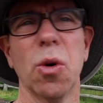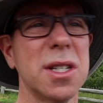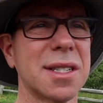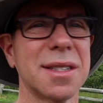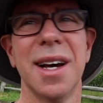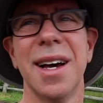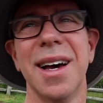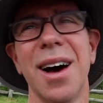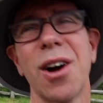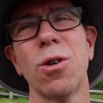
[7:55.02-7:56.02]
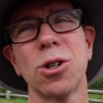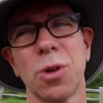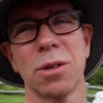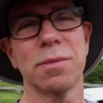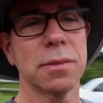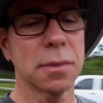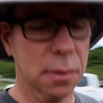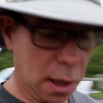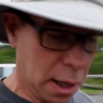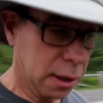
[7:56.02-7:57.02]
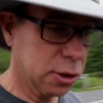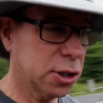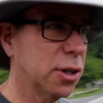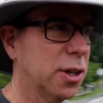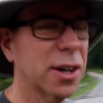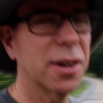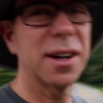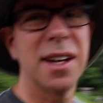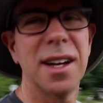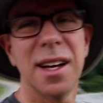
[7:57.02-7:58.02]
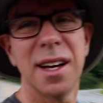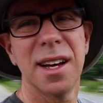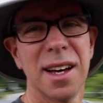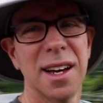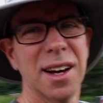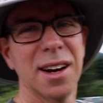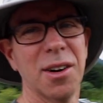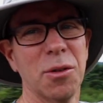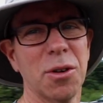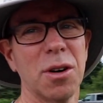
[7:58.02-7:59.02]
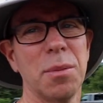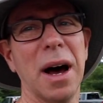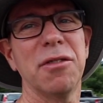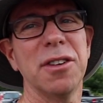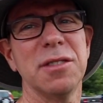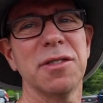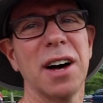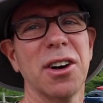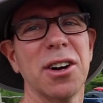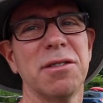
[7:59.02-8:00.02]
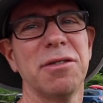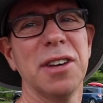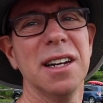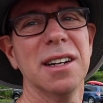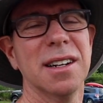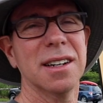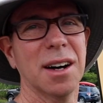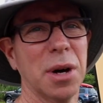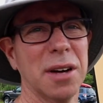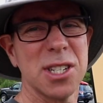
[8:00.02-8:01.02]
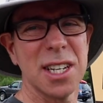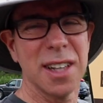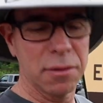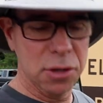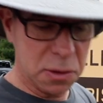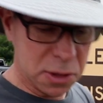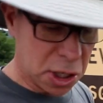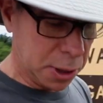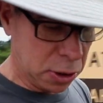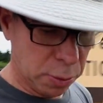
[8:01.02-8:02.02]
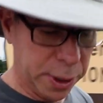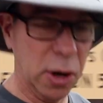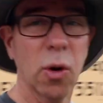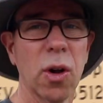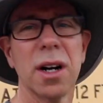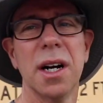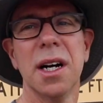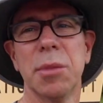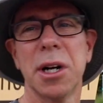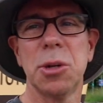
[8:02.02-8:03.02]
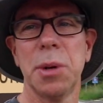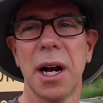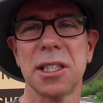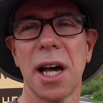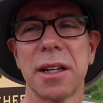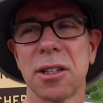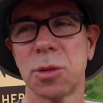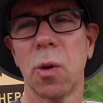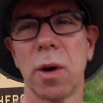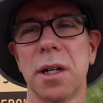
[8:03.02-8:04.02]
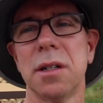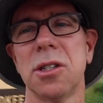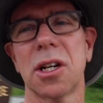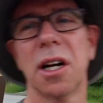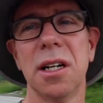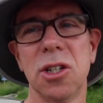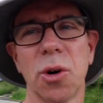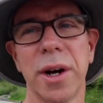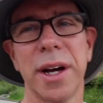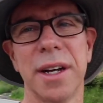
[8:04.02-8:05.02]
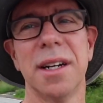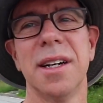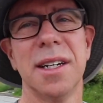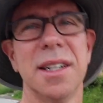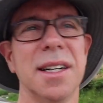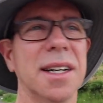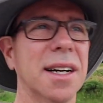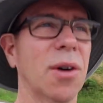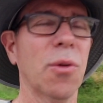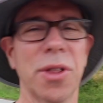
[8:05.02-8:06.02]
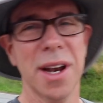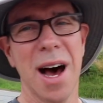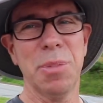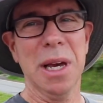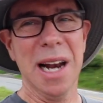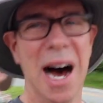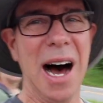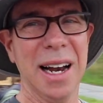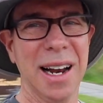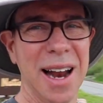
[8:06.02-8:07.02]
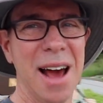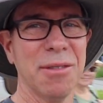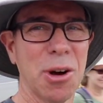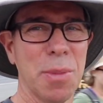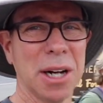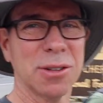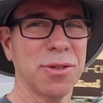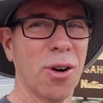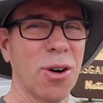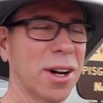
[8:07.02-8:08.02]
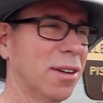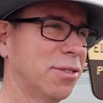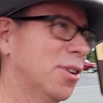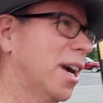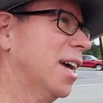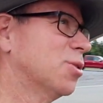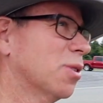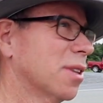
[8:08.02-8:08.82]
It's, of course, I'll show you here. We're about 5,500 feet above sea level, so it's going to be a little bit cooler. But it should be a nice hike this morning. Just going to enjoy it with it not being hot and having to go back to Florida in a few days where